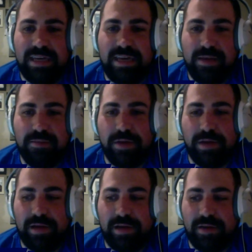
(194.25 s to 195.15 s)
But
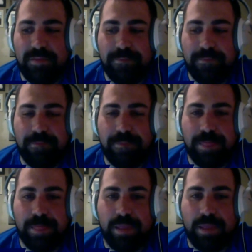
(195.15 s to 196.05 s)

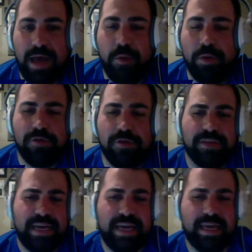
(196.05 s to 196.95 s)
I wonder if
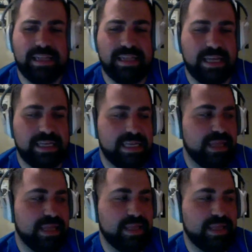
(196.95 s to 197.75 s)
did they say that the